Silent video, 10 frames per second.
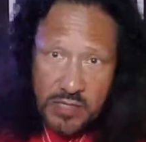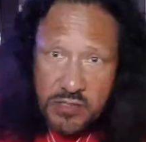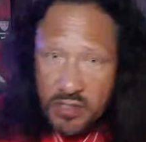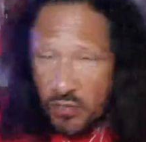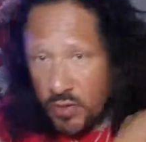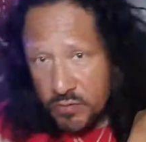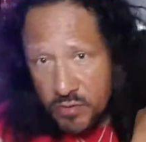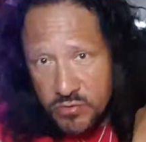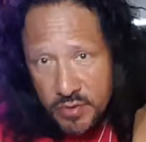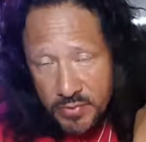is going to go on a
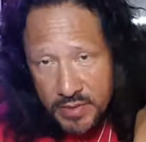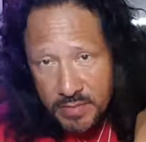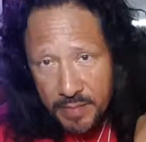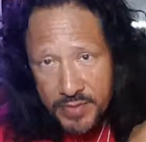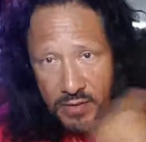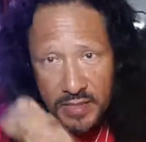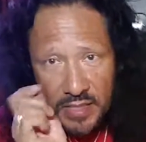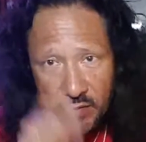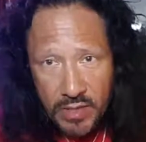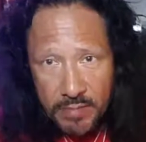road trip with him up there, and then
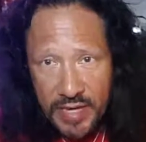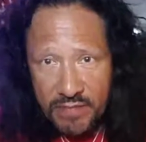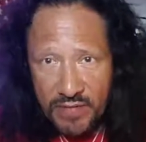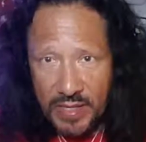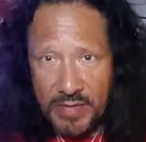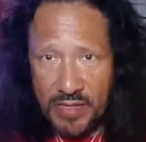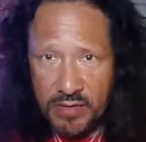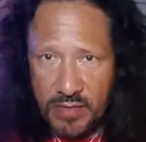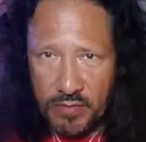he'll fly back.